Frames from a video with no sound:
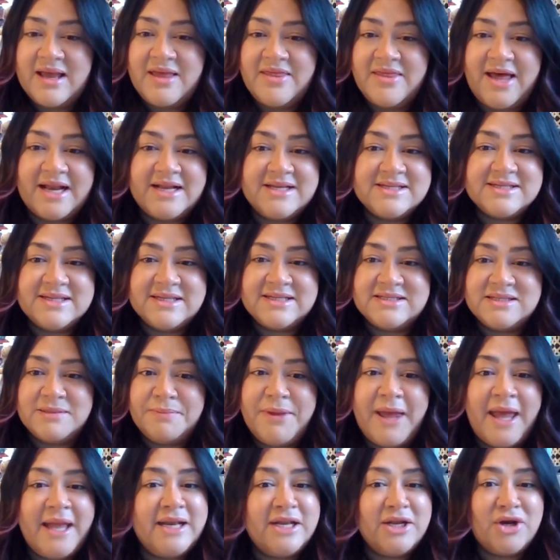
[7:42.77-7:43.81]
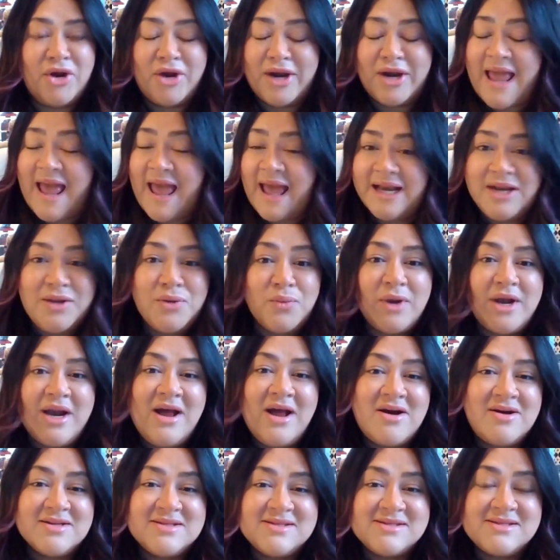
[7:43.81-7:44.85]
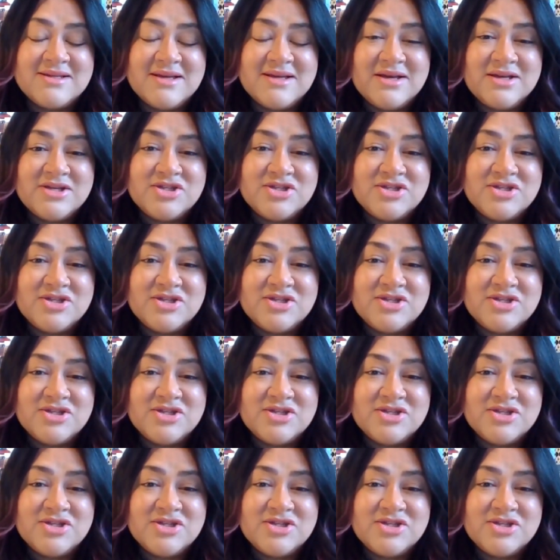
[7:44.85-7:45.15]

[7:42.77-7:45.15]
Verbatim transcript: That isn't dependent on anyone else.